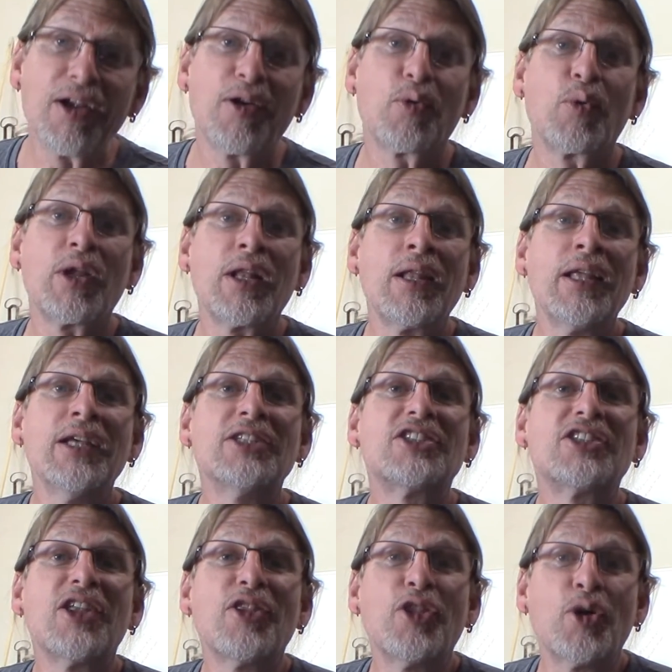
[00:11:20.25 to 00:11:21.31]

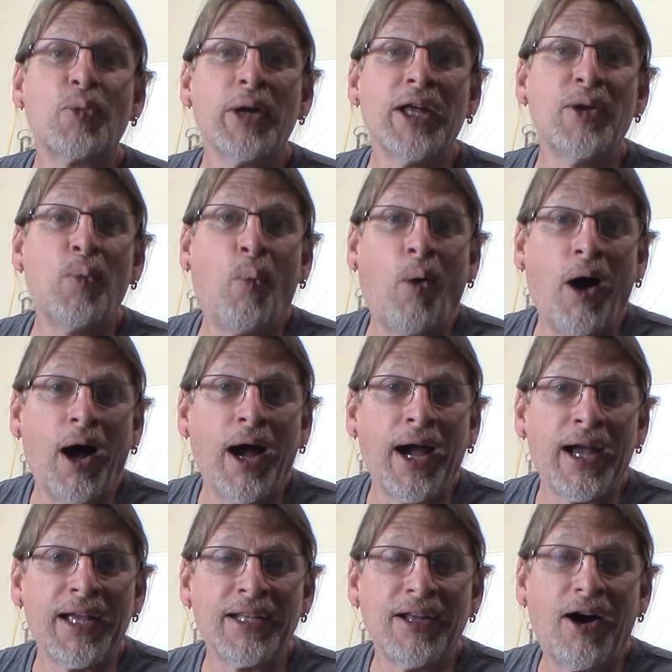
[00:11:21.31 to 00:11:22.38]
released the red
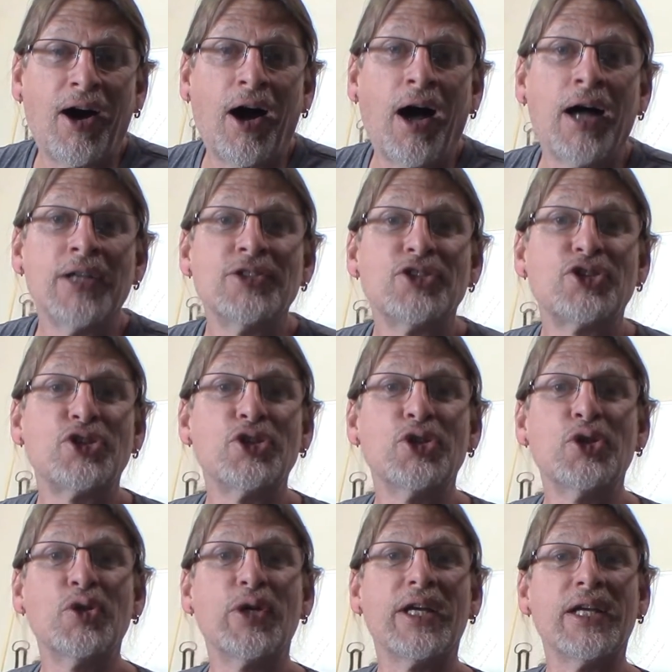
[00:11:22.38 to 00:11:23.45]
wine
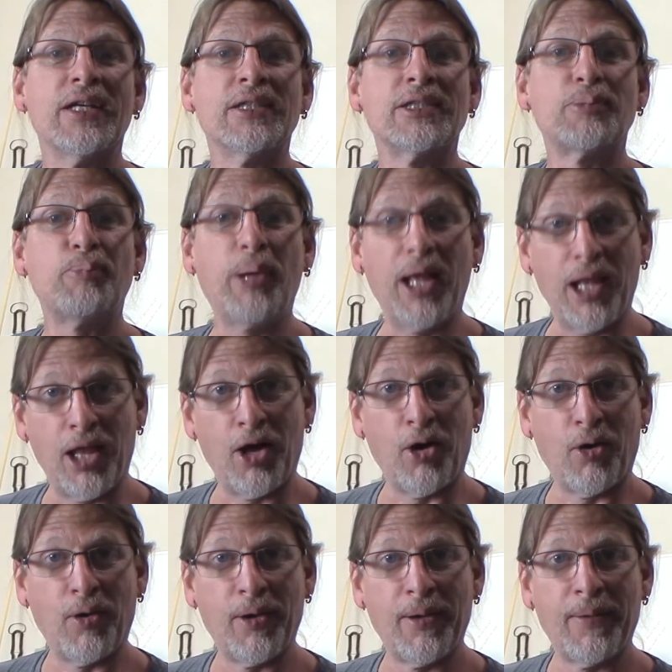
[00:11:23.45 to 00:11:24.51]
onto his
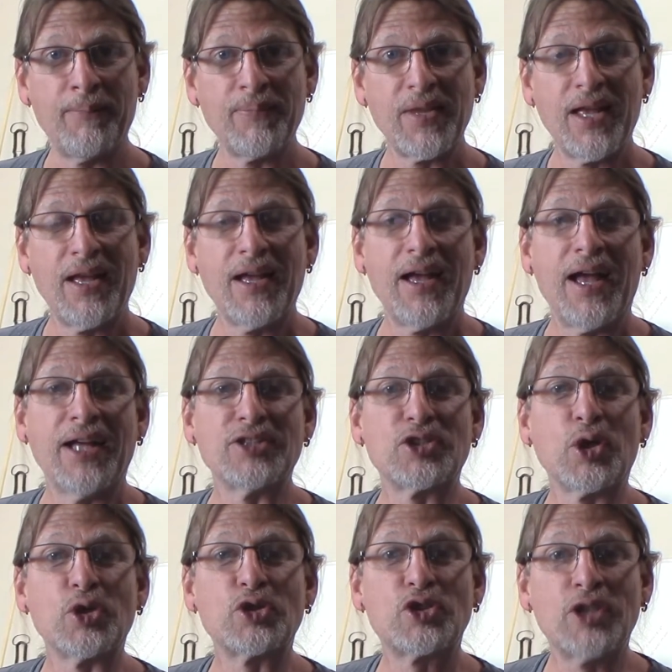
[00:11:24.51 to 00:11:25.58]
pillow. And
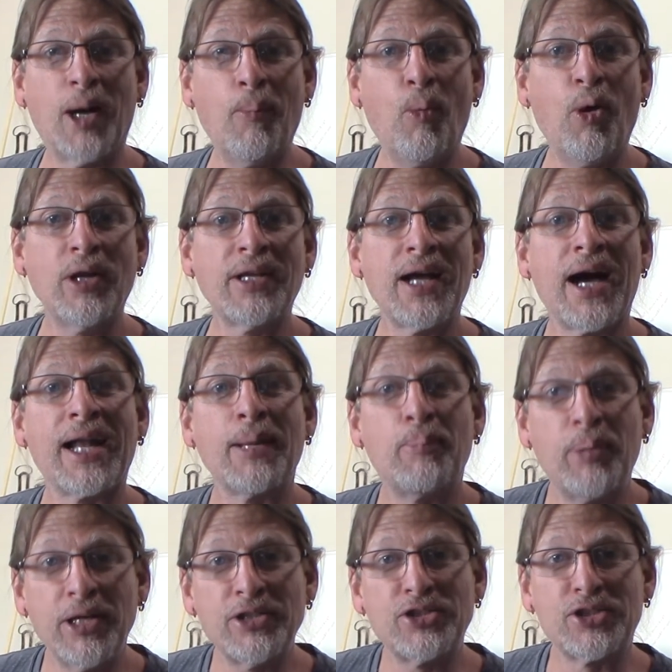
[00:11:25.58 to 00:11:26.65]
so someone got a
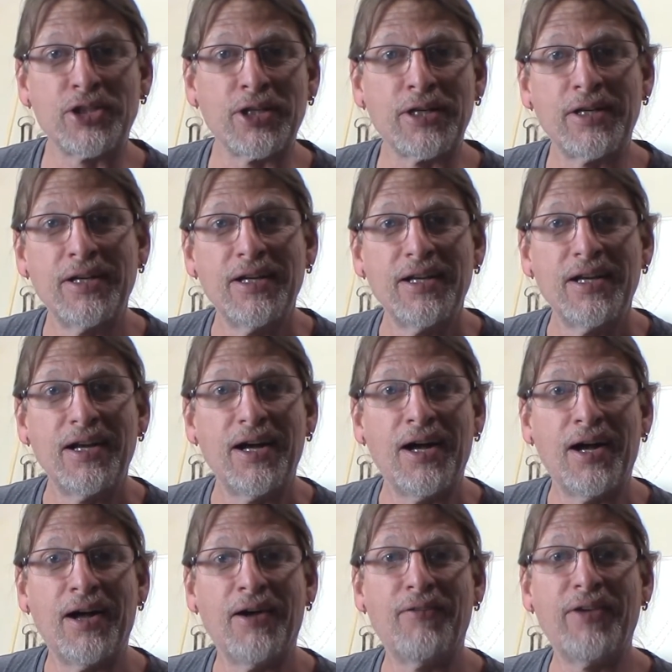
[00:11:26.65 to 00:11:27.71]
picture
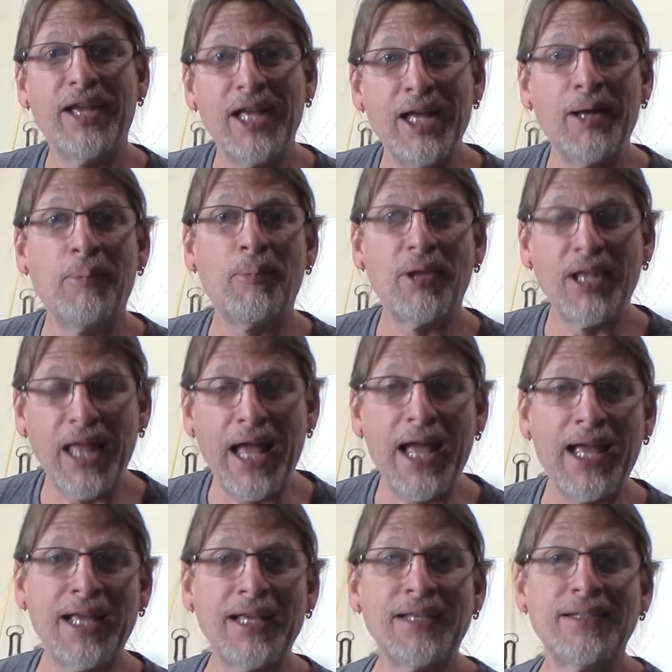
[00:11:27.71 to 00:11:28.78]
of him
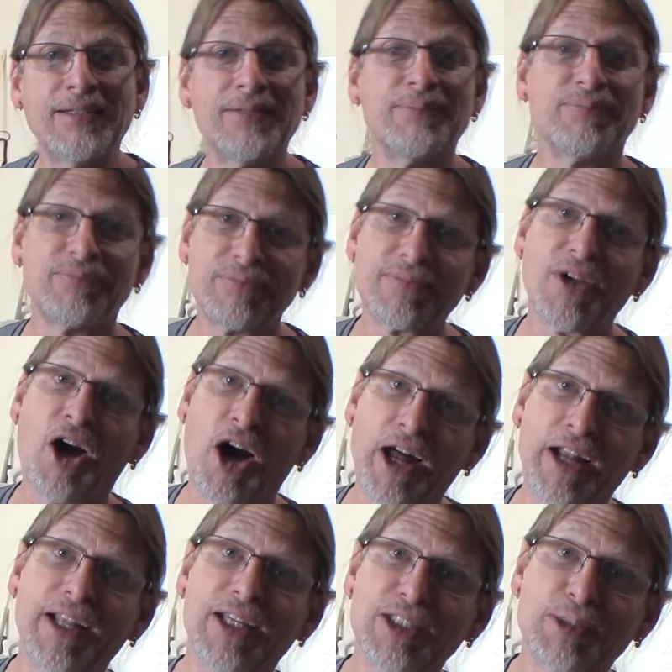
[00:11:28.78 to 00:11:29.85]
laying
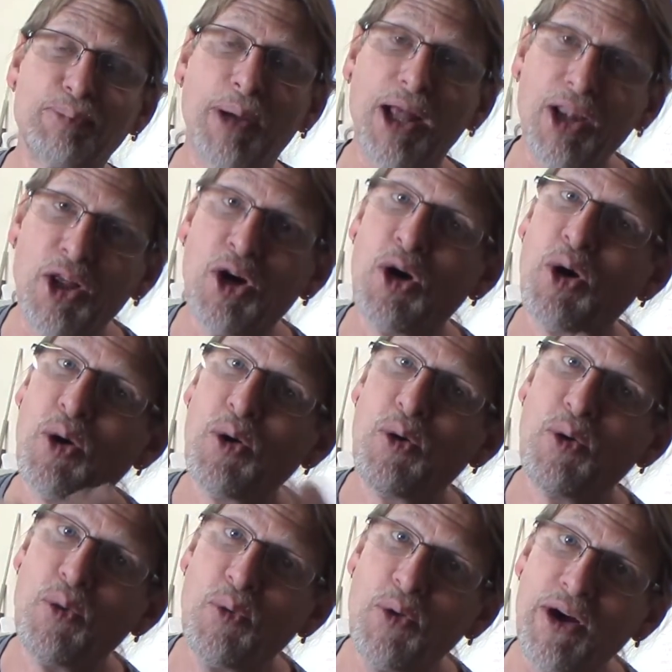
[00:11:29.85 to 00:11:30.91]
on his
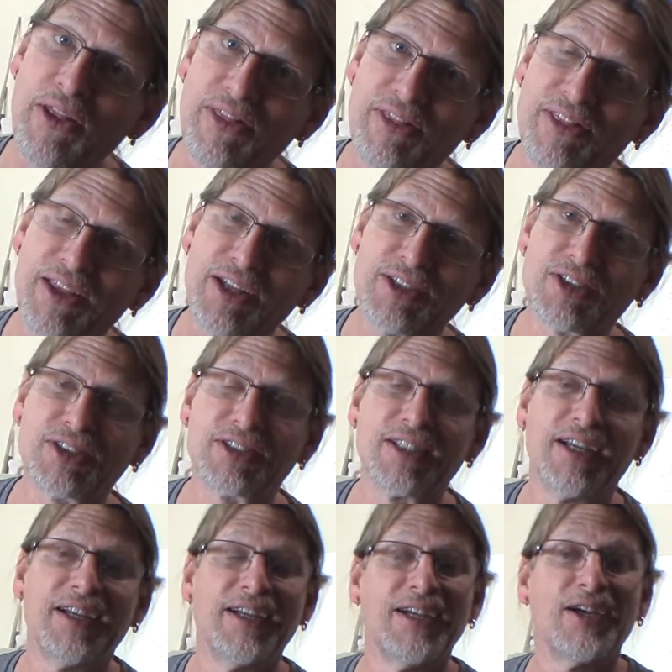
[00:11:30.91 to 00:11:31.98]
pillow with this,
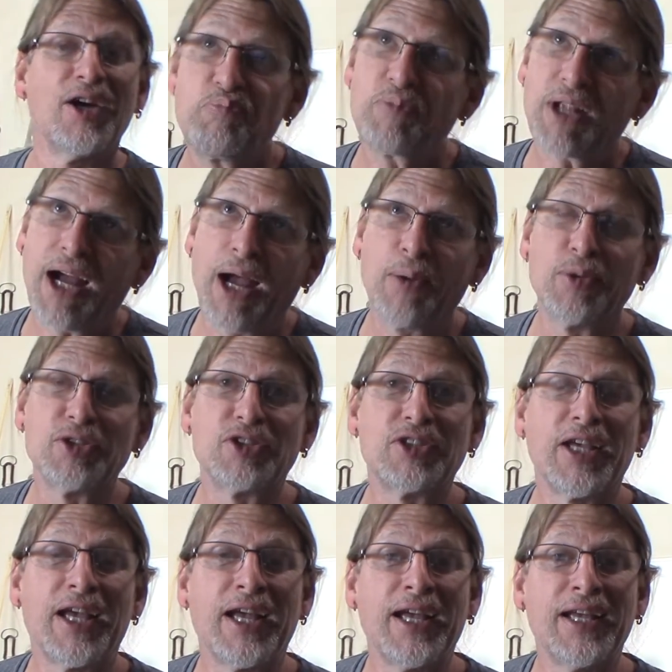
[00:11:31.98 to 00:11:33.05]
I would
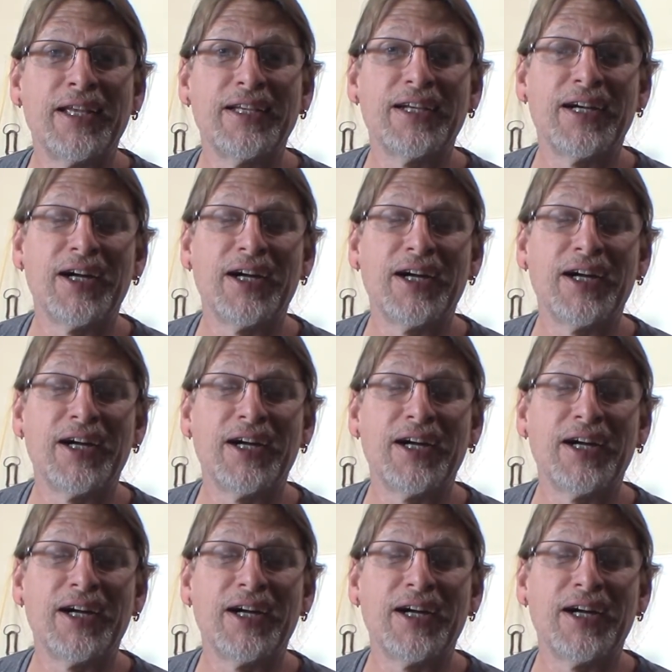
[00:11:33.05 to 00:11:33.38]
say,